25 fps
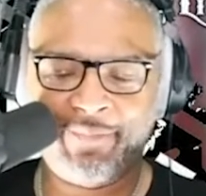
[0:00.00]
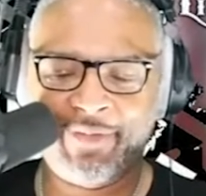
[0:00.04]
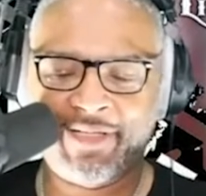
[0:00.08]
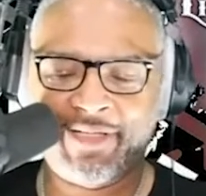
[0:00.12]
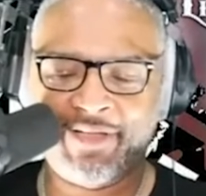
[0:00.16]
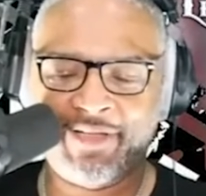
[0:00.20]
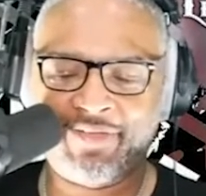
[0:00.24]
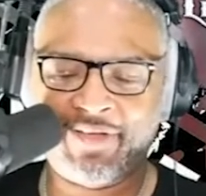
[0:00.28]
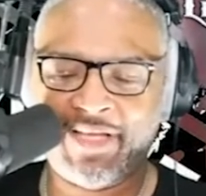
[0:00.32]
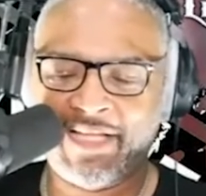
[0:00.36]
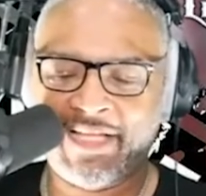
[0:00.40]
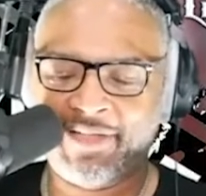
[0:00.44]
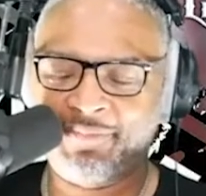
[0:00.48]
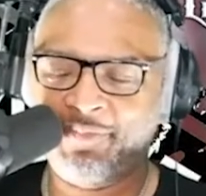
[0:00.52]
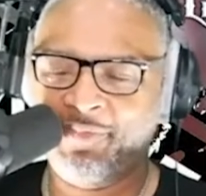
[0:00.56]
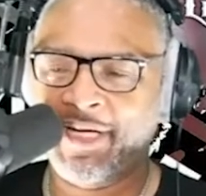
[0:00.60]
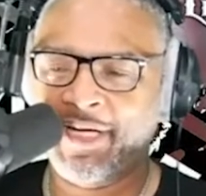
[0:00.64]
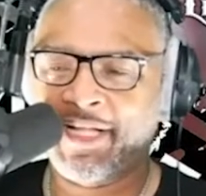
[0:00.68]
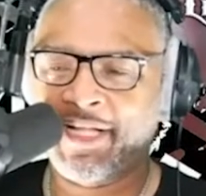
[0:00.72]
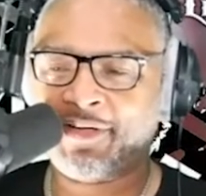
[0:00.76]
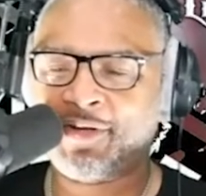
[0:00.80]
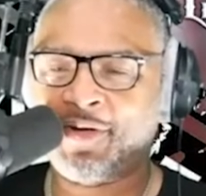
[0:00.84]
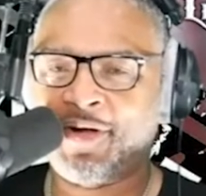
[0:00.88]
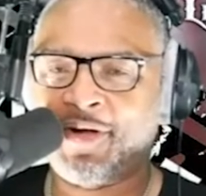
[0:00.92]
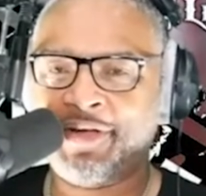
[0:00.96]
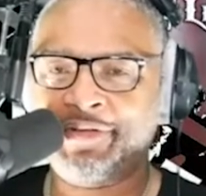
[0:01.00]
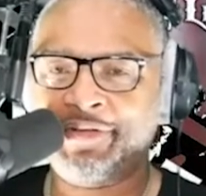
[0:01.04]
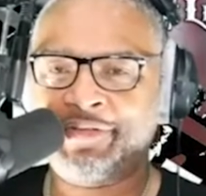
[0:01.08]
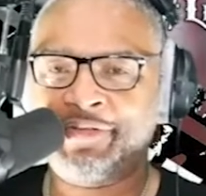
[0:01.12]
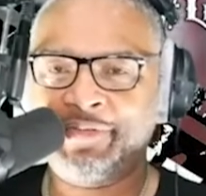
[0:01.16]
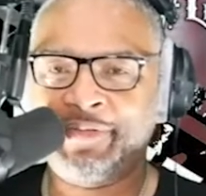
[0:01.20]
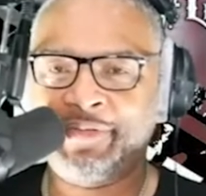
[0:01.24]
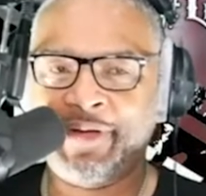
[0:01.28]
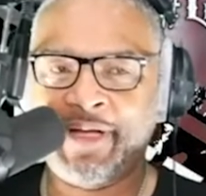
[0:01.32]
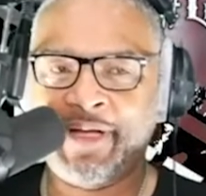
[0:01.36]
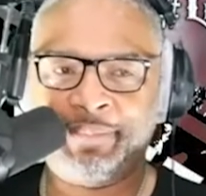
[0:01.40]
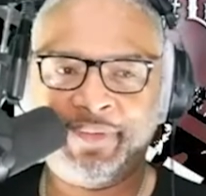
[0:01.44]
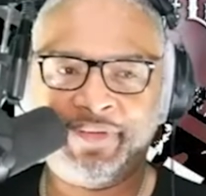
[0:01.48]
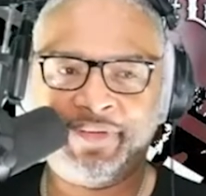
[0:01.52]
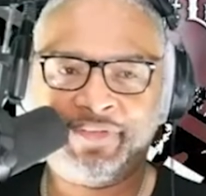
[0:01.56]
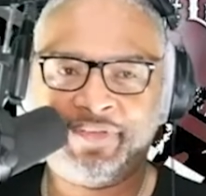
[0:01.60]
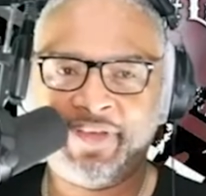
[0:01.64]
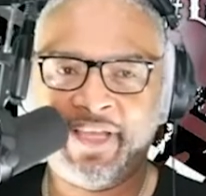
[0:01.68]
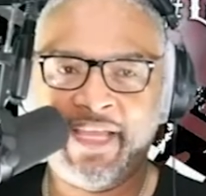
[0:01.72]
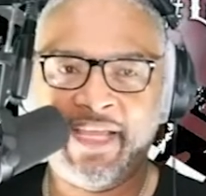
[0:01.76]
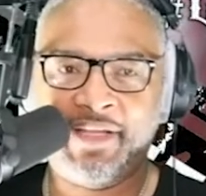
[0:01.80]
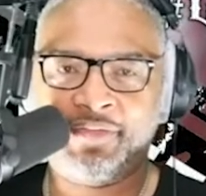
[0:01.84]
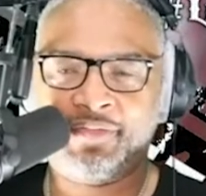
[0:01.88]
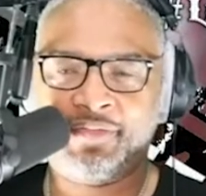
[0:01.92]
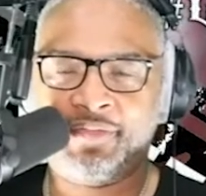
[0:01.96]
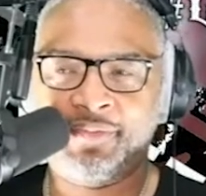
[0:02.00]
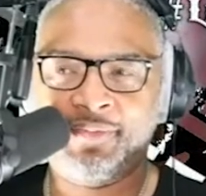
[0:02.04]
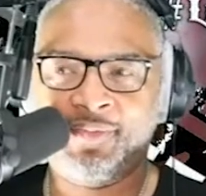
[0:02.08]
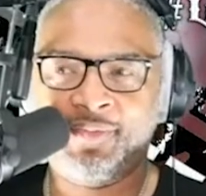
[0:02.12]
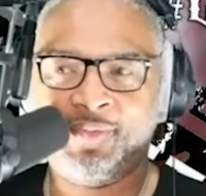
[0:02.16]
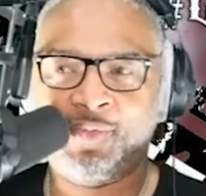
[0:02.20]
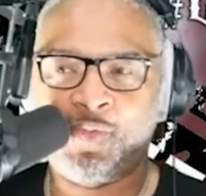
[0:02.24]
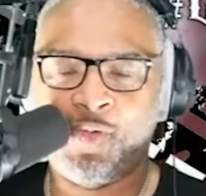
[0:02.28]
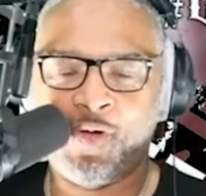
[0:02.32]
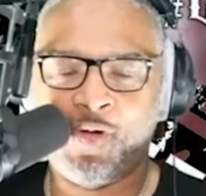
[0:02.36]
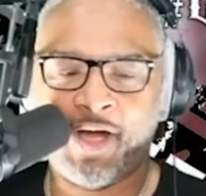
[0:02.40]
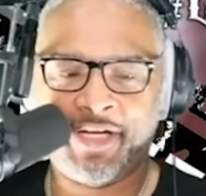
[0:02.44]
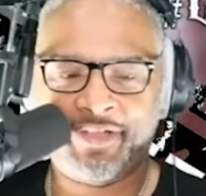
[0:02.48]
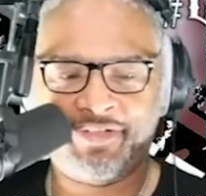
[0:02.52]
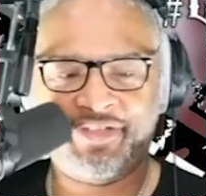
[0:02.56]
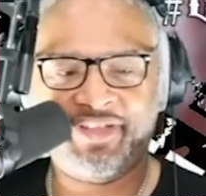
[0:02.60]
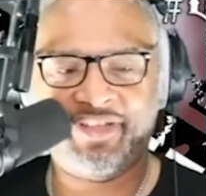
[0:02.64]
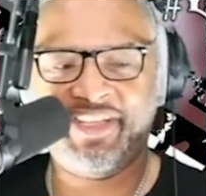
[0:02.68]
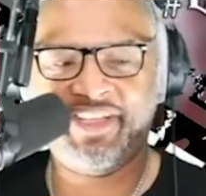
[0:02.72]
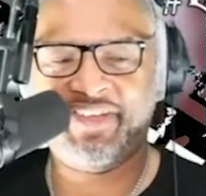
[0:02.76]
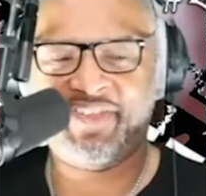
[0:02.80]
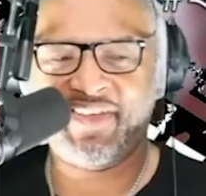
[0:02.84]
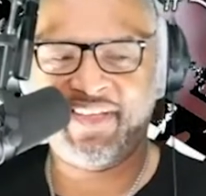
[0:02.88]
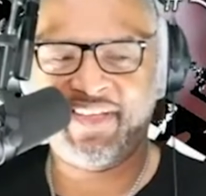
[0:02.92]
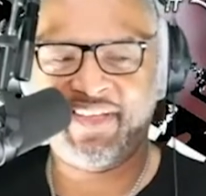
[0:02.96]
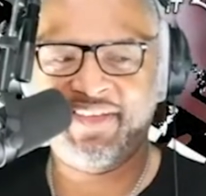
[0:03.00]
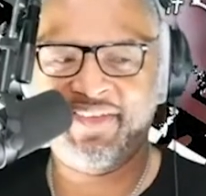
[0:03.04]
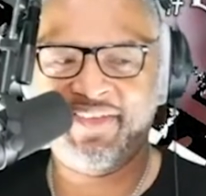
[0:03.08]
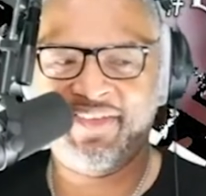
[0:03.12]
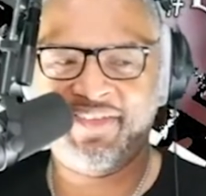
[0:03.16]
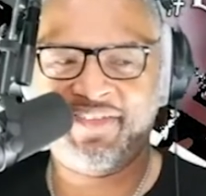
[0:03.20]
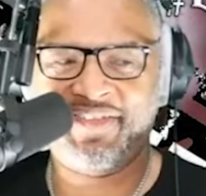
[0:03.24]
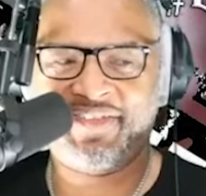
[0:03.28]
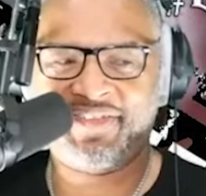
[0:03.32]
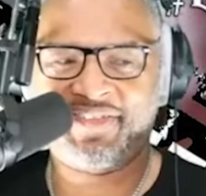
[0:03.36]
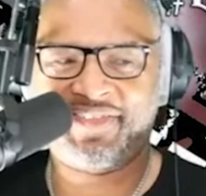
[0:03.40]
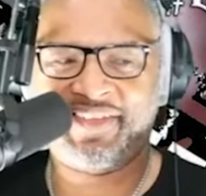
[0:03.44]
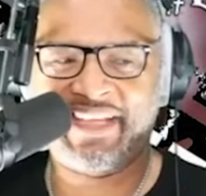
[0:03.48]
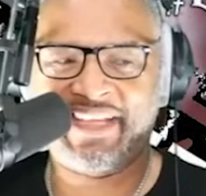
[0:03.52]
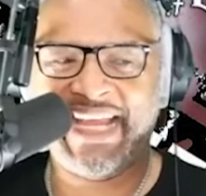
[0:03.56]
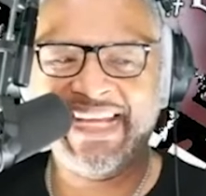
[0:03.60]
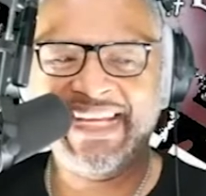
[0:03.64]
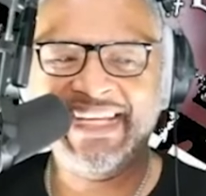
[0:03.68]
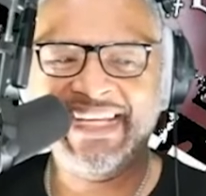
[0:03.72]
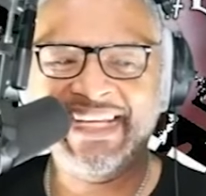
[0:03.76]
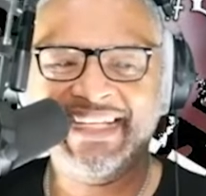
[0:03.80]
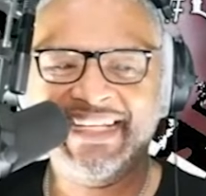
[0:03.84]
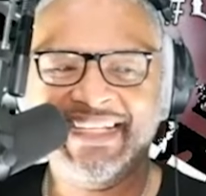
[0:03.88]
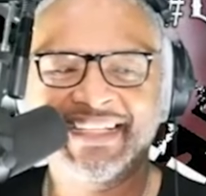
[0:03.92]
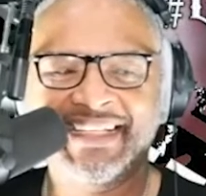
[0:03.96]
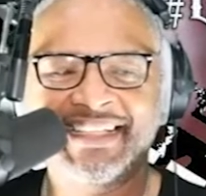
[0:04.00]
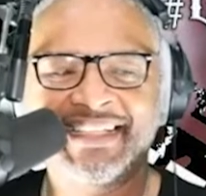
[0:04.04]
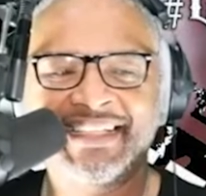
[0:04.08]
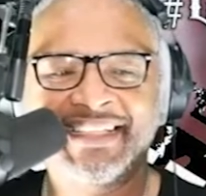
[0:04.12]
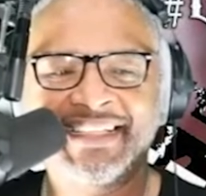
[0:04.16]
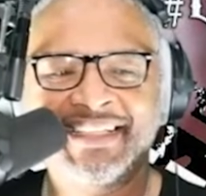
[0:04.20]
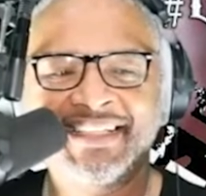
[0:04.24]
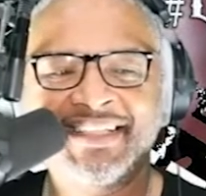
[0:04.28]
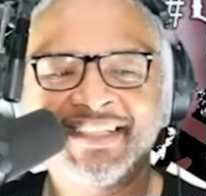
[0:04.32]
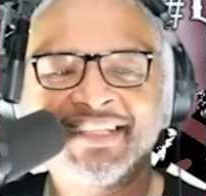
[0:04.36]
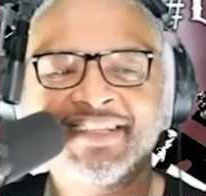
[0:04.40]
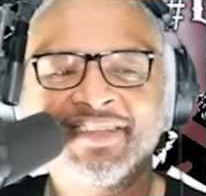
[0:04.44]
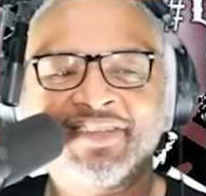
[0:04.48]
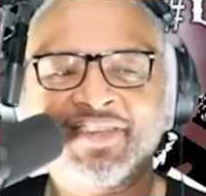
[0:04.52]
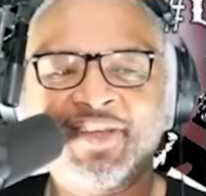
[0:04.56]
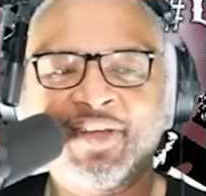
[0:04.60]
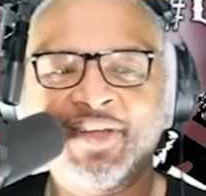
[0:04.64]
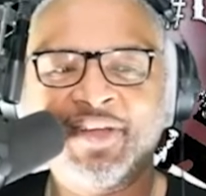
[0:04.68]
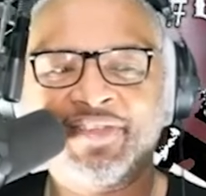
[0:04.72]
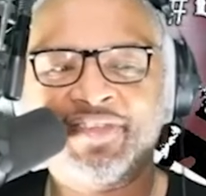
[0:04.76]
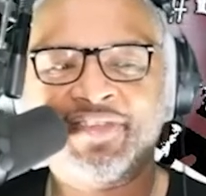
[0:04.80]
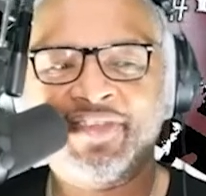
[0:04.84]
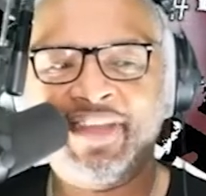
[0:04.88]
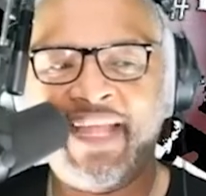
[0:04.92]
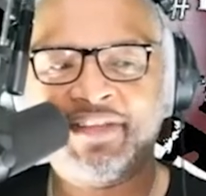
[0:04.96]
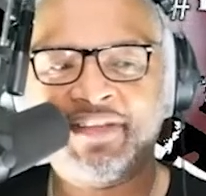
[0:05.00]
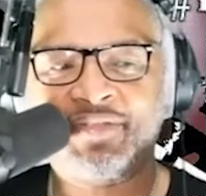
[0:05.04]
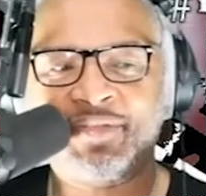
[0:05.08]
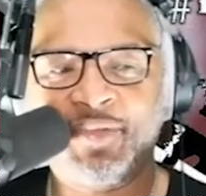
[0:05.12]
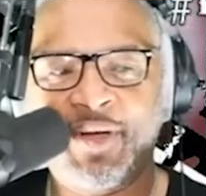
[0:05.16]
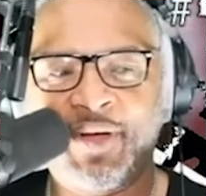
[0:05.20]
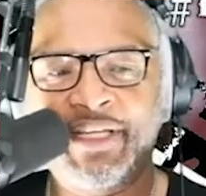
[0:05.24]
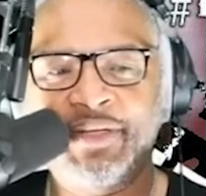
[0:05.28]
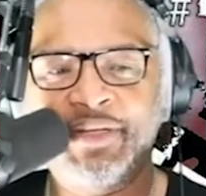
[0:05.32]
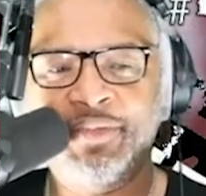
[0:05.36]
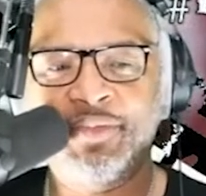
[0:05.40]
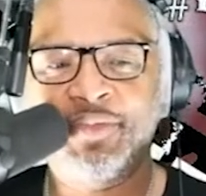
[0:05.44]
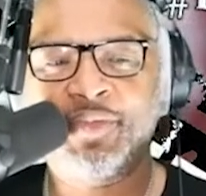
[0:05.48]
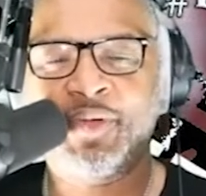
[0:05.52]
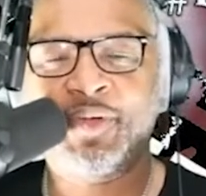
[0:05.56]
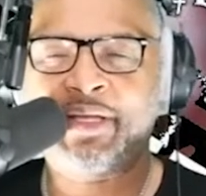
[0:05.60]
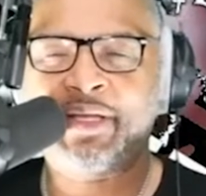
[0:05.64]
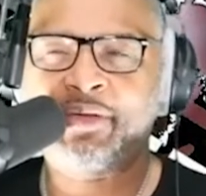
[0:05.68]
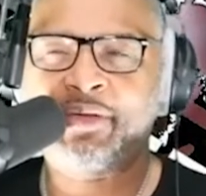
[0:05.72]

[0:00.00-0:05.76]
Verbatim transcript: Because I when I called you up, it says Washington State. So is that's where you wait,